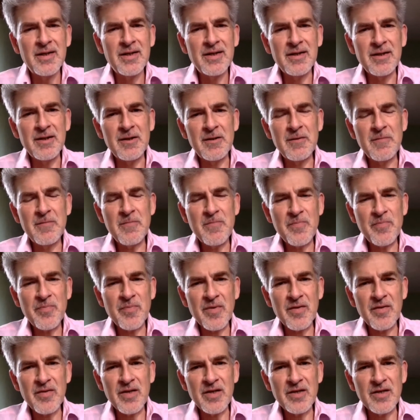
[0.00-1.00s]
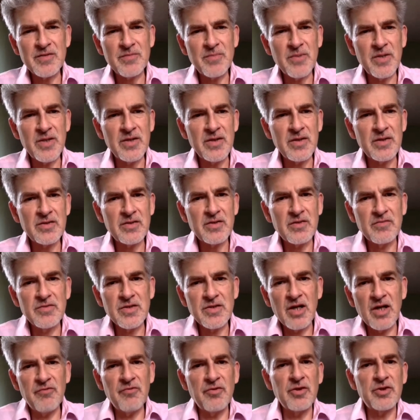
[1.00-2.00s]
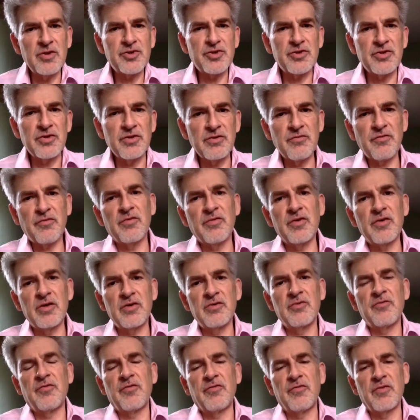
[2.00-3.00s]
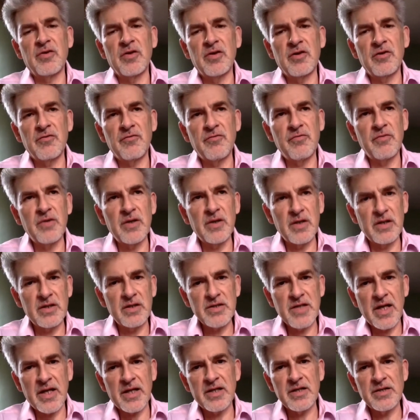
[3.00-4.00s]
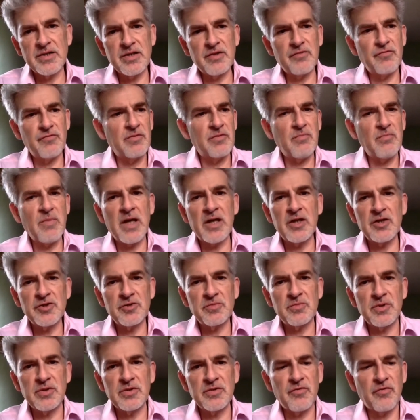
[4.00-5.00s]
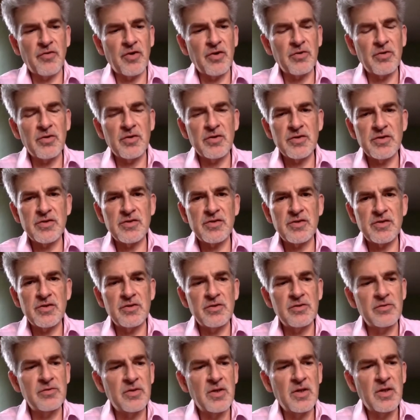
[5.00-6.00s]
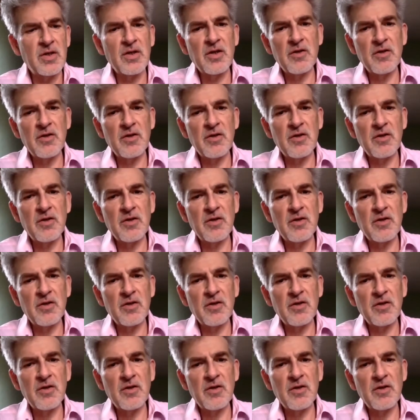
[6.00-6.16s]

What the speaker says: there's been a sort of diversion of executive and management focus to